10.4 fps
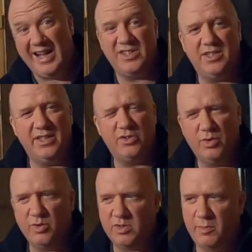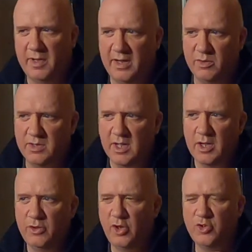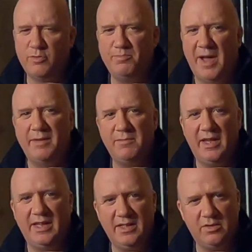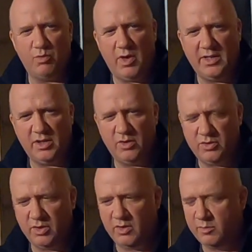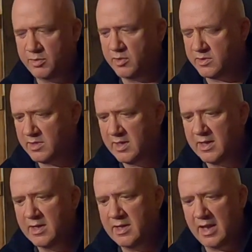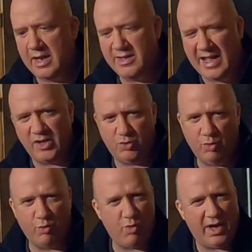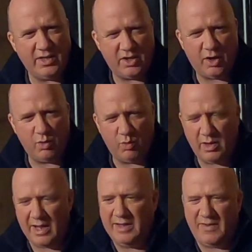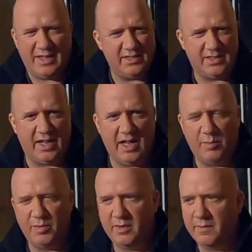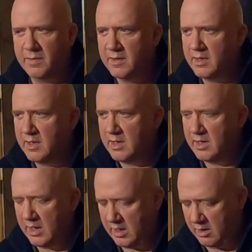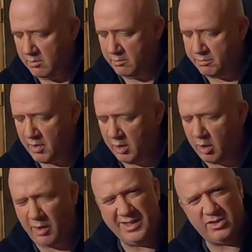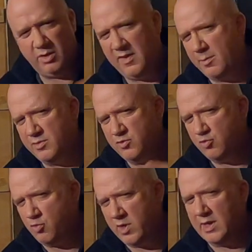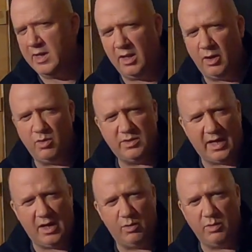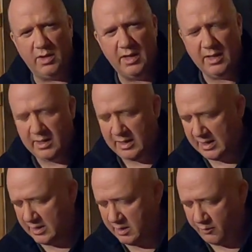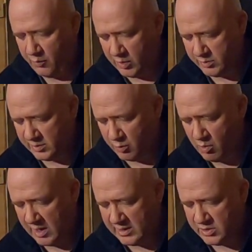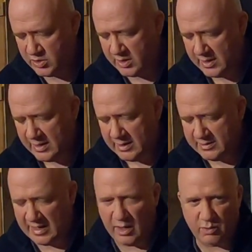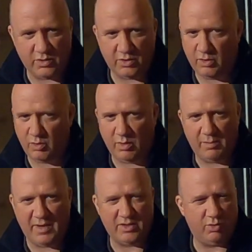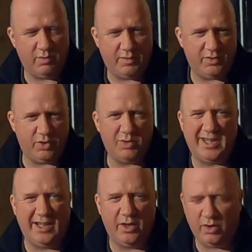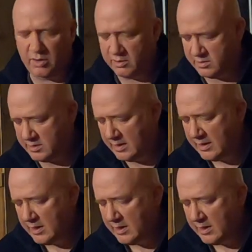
actually talks about not just man-made radio stuff, but and natural radio events that happen. Um, but a lot of this stuff happens really low down in the frequency range, down to a matter of a few kilohertz.